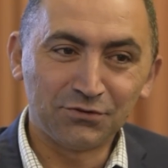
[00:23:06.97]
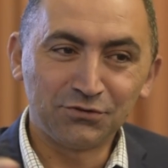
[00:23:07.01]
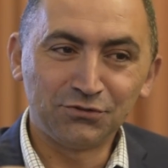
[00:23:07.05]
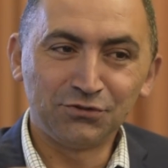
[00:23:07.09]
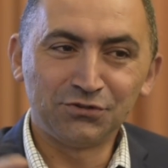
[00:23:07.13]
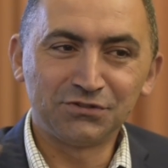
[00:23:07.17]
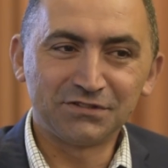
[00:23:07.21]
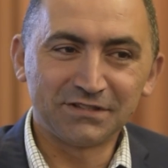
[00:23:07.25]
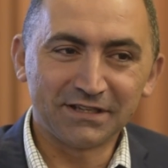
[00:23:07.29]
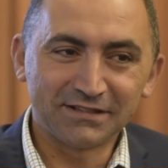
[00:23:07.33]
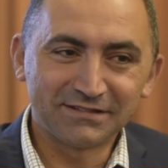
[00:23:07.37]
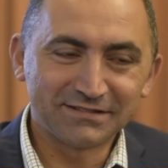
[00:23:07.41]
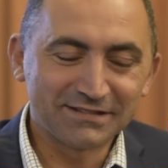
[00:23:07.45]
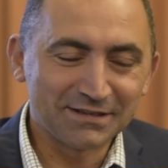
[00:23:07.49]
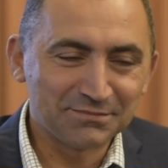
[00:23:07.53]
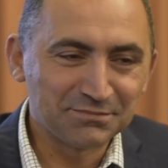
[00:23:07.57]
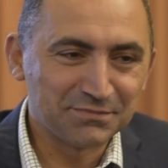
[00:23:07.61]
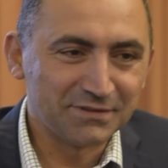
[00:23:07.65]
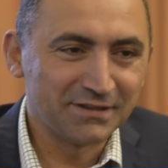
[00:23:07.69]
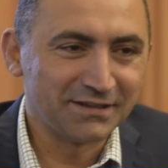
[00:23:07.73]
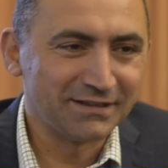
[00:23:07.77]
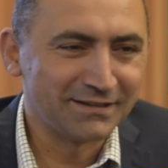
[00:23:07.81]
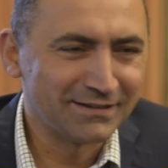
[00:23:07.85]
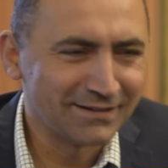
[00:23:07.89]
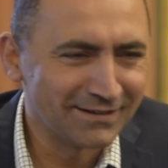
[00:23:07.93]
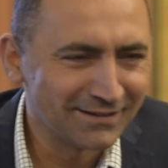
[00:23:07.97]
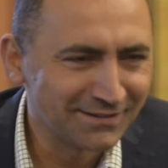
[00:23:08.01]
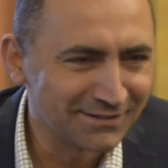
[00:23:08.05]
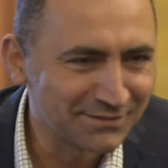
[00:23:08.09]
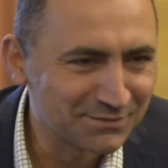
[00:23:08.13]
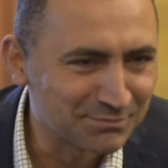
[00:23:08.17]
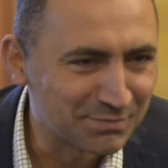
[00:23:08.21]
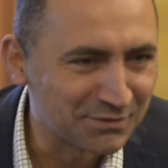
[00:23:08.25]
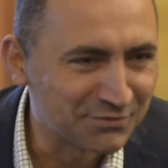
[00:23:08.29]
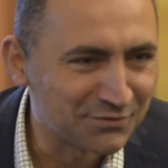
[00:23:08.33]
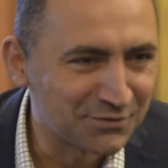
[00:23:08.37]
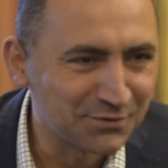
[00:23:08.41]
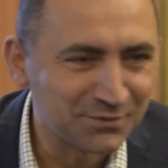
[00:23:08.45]
You said something
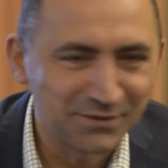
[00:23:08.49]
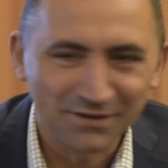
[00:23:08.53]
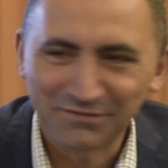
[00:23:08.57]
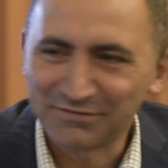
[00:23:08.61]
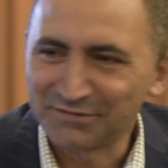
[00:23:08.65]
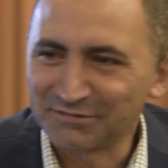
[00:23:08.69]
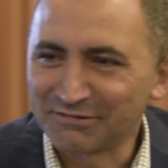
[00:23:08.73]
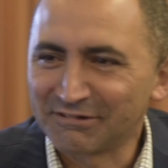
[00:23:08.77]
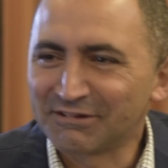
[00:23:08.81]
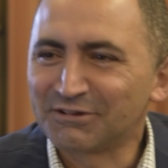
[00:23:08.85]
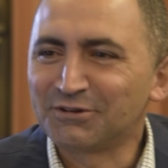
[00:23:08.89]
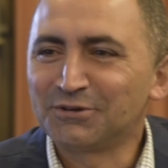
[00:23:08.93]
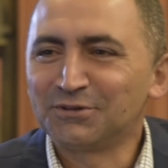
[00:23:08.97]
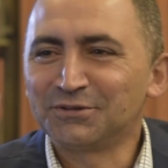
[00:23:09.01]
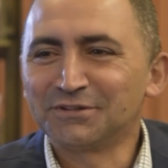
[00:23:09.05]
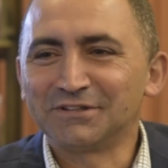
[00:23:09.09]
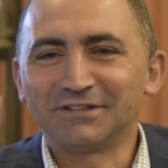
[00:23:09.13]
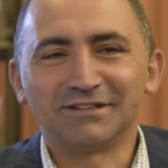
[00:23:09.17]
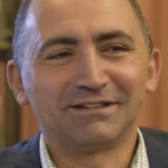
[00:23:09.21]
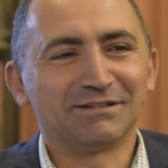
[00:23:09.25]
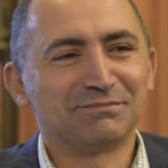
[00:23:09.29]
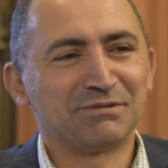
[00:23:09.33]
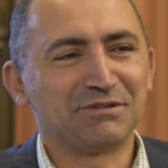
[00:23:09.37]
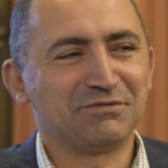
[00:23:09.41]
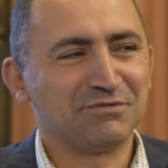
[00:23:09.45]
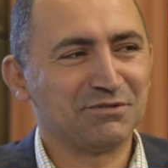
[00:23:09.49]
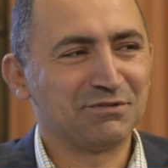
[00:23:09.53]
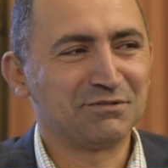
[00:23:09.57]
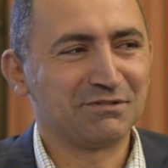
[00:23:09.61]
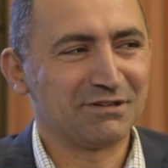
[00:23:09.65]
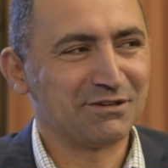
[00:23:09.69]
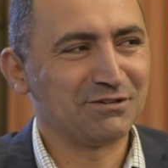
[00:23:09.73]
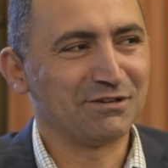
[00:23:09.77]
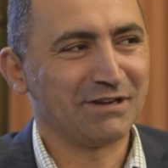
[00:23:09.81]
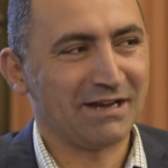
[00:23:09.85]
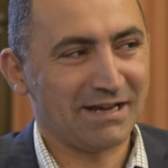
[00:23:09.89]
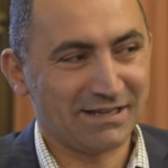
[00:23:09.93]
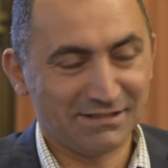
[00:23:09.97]
before we even recorded,
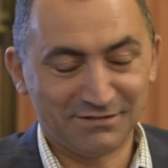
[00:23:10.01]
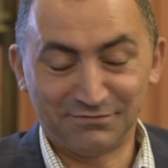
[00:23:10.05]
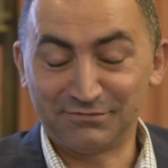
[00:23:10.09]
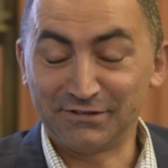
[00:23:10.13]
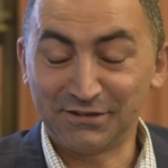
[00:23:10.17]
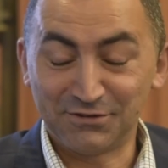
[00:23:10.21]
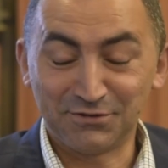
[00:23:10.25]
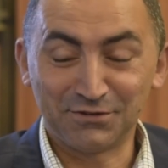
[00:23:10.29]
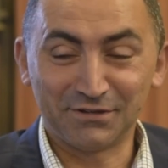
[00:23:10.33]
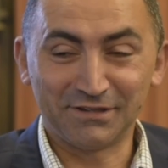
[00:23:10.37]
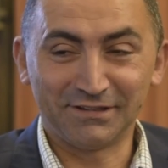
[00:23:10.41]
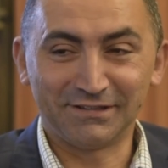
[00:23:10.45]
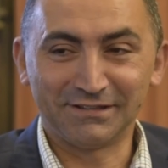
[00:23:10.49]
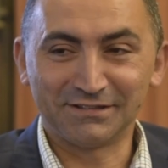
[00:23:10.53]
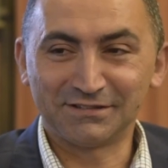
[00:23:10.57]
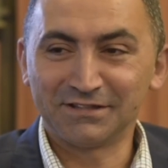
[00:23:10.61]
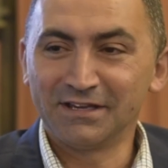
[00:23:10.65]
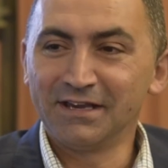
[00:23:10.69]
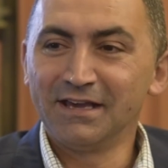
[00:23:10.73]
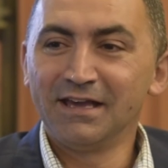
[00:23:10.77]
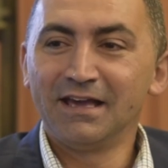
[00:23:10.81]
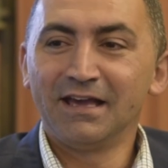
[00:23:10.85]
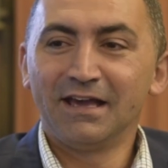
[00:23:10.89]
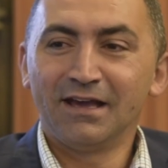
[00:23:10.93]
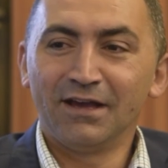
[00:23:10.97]
recording this.